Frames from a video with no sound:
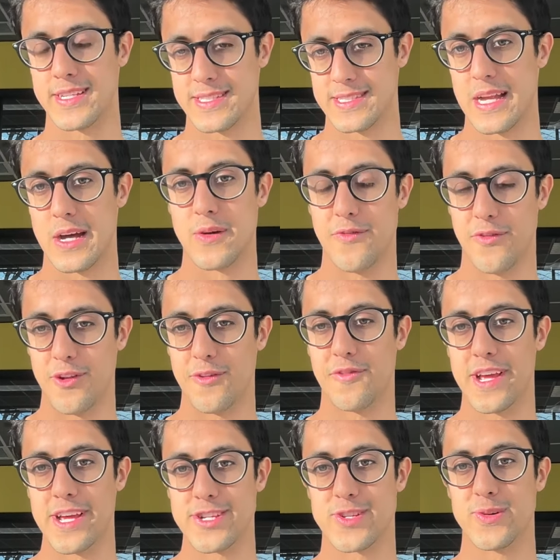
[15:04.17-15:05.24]
It's now a
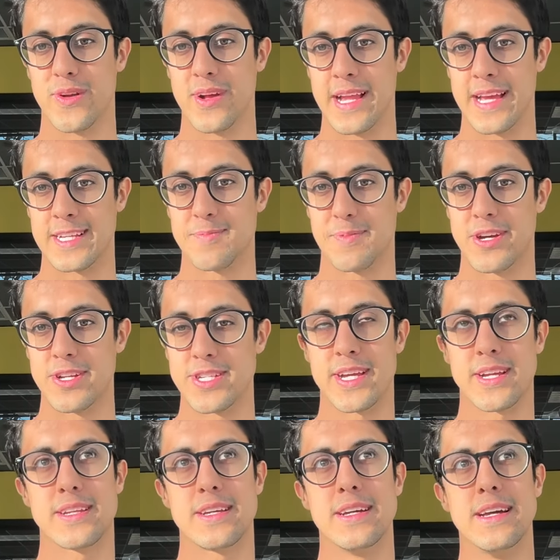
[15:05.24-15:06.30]
full-fledged Google X
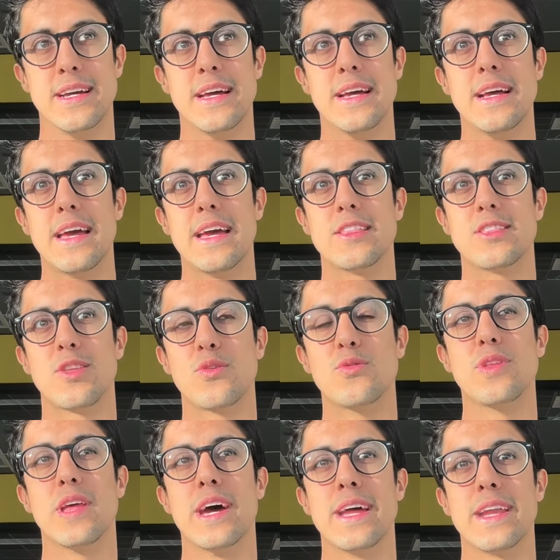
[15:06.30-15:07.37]
project. And
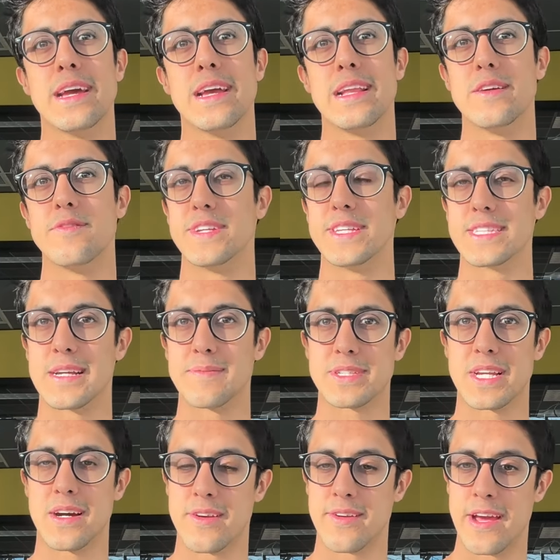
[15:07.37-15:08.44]
through that, I lived in
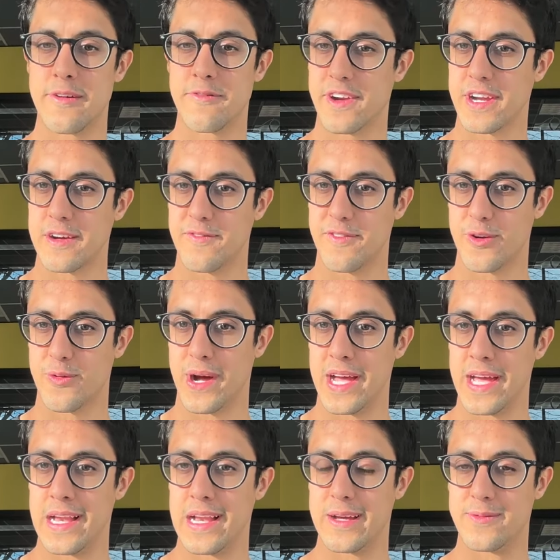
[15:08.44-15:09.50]
sub-Saharan Africa for a while.